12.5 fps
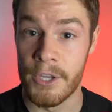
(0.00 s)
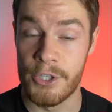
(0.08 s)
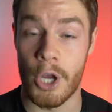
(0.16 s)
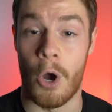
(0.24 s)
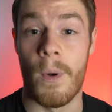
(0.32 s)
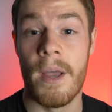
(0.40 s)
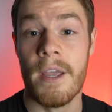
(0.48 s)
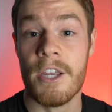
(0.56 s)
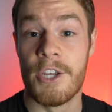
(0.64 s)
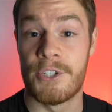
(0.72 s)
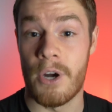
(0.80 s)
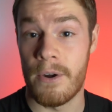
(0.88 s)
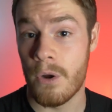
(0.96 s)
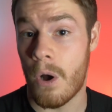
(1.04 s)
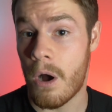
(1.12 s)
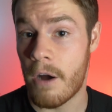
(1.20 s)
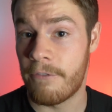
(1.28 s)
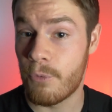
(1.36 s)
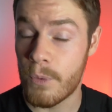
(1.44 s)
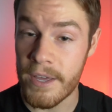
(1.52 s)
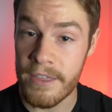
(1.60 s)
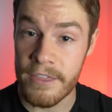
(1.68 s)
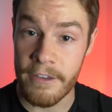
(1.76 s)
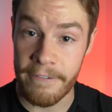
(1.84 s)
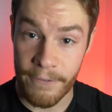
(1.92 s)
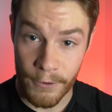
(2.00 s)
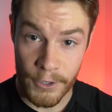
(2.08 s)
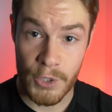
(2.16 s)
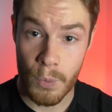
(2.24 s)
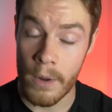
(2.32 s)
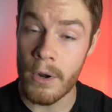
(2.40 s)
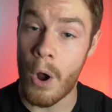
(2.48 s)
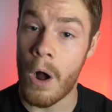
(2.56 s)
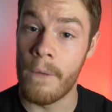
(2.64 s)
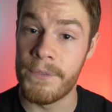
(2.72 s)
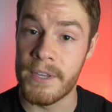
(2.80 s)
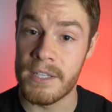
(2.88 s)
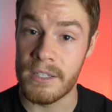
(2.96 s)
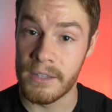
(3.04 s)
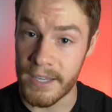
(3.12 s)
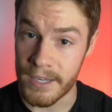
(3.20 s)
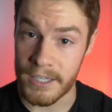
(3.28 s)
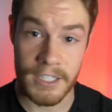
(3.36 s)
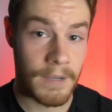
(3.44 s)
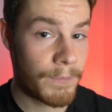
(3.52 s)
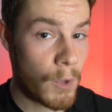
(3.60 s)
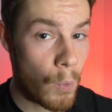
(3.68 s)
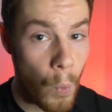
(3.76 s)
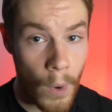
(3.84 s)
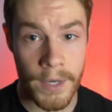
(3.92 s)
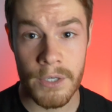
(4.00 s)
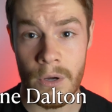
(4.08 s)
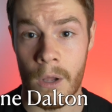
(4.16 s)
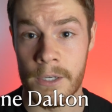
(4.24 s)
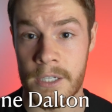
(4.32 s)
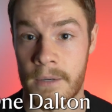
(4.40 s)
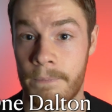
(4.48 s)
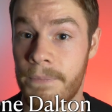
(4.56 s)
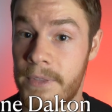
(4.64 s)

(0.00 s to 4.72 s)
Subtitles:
So starting off with the first one on this list, One Dalton.